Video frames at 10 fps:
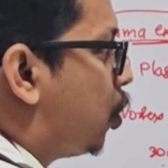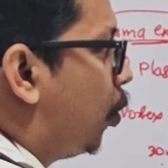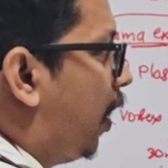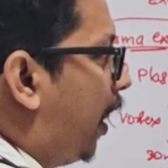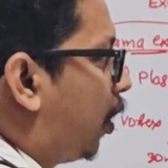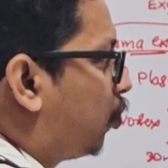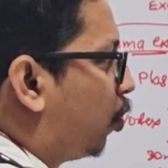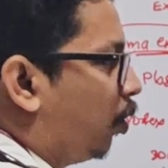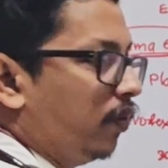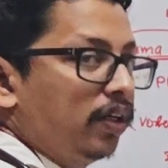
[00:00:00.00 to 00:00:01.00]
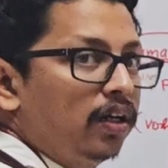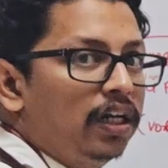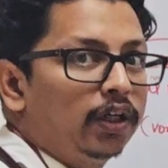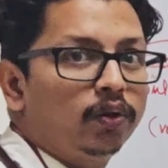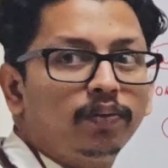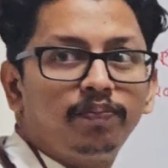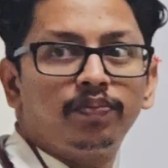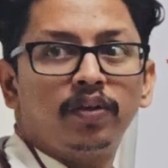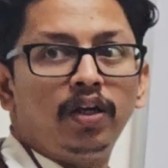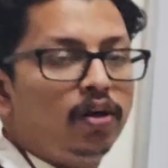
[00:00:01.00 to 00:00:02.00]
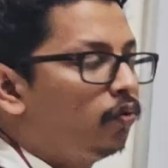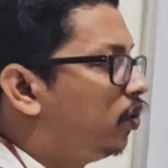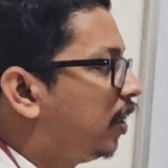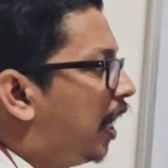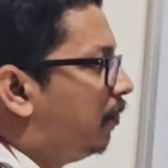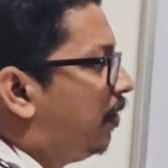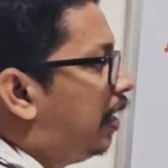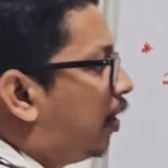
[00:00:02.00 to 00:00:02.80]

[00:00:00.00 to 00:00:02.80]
2 layer of solvent liquid. One heavy